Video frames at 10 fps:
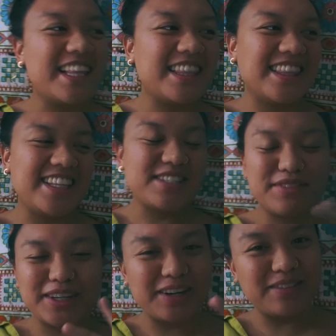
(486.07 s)
This
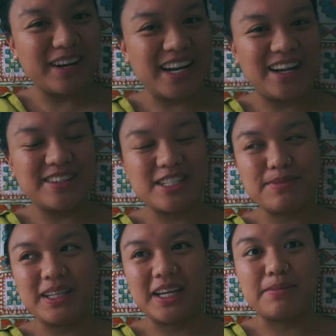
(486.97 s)
video right now is
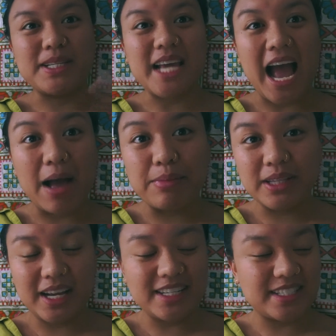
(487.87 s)
me like
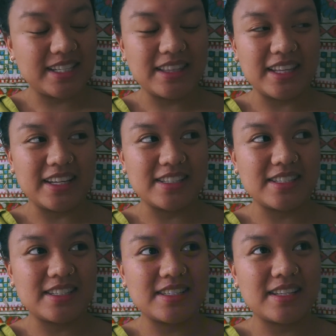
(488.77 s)
metabolizing
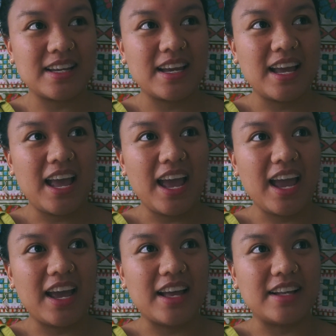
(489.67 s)
this
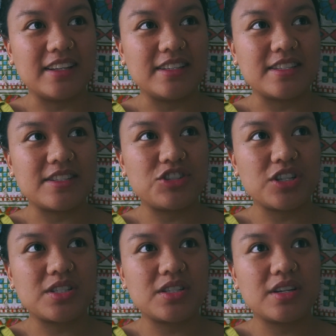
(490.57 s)
and
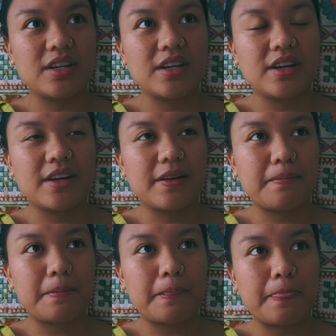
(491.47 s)
just
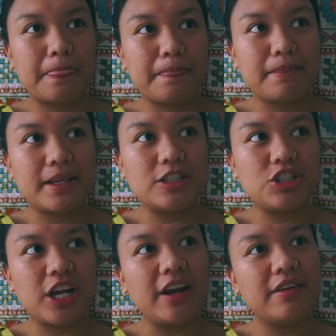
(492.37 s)

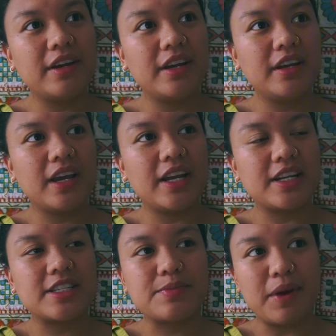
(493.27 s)
sharing and
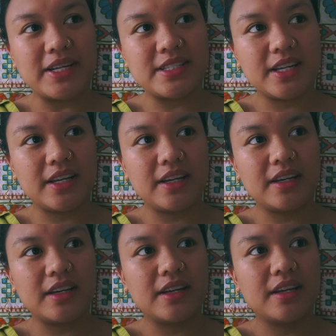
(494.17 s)

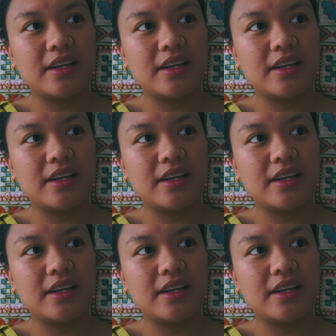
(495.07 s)
expressing